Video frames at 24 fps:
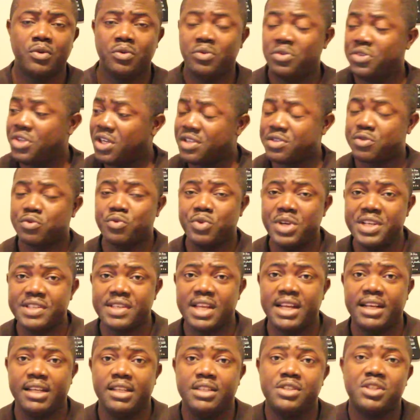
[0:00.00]
just
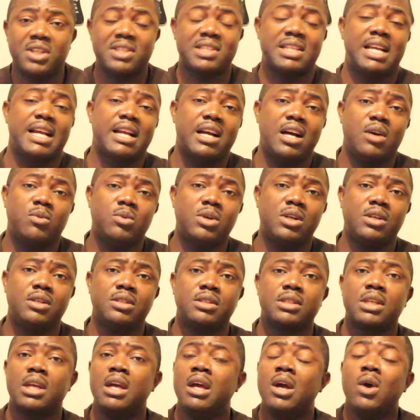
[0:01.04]
recently just like I
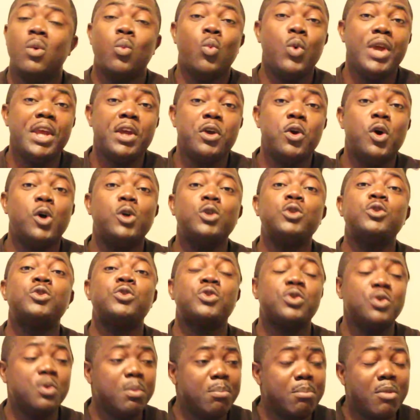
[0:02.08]
was we go
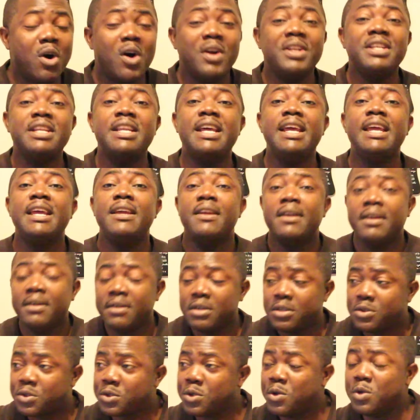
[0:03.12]
through Monday
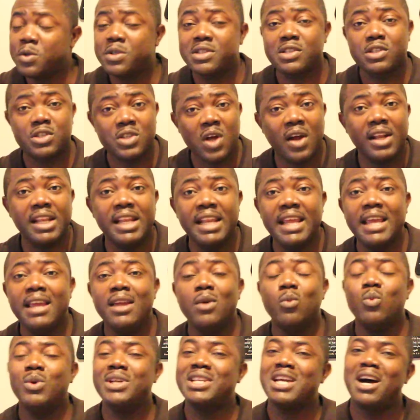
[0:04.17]
through Sunday
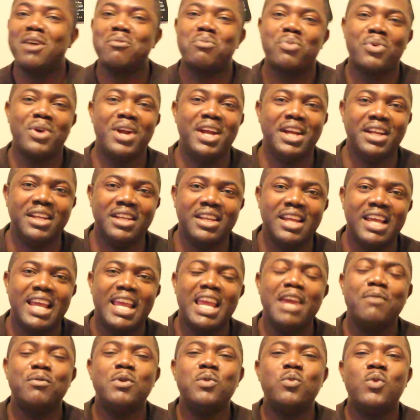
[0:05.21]
without praying
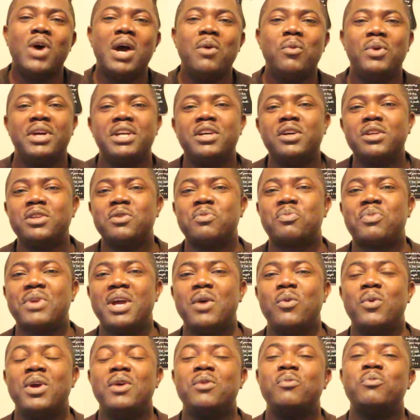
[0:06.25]
even when we're going to pray
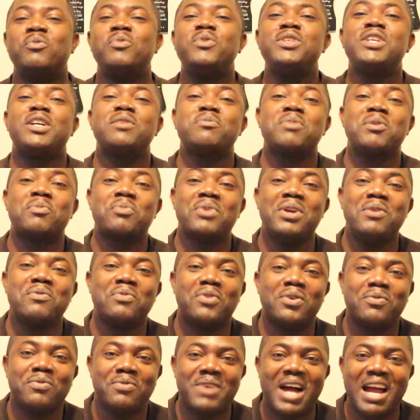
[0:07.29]
we just be praying
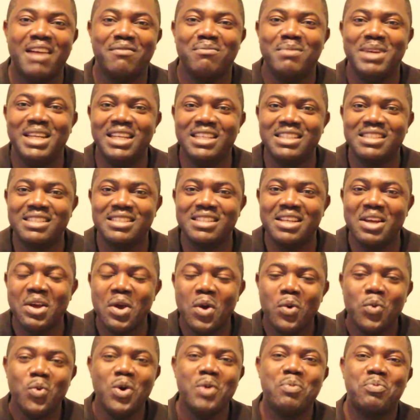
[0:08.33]
for five minutes
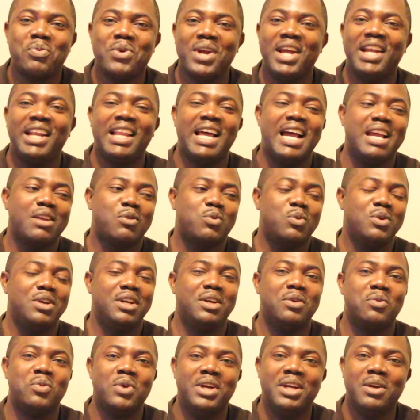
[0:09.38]
we pray like
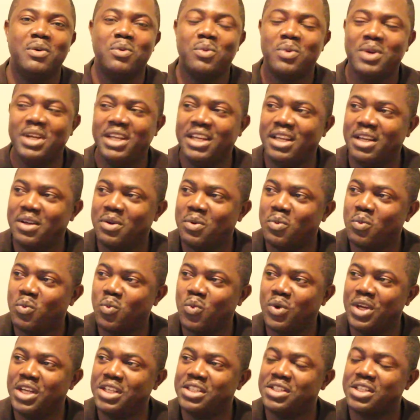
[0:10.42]
we we we,
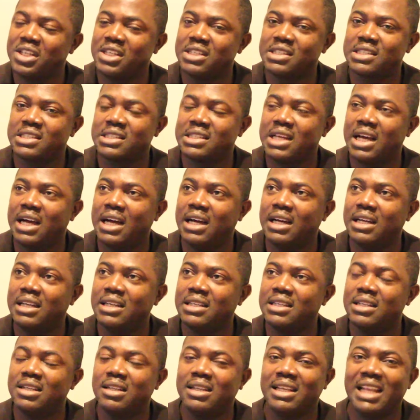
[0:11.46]
we just uh,
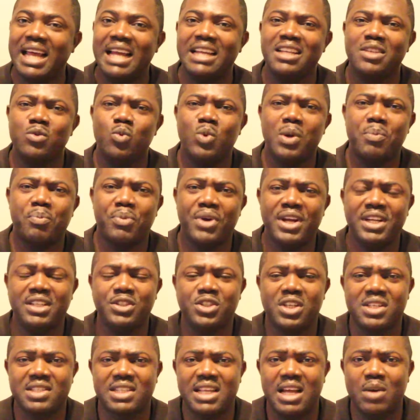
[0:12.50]
like we pray
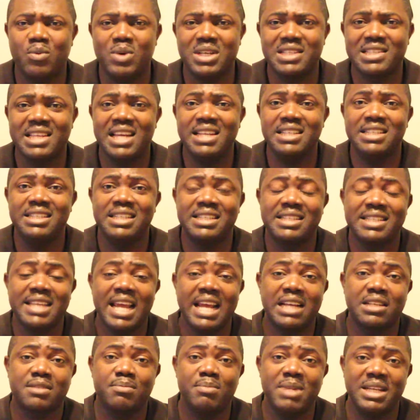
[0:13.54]
just like we're sending a
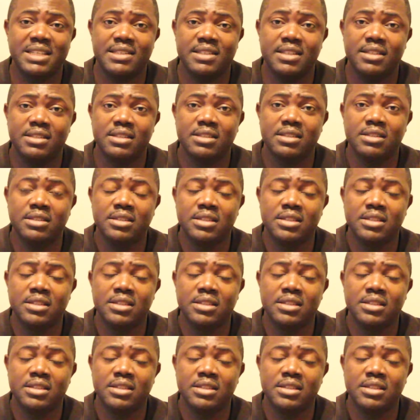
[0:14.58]
text message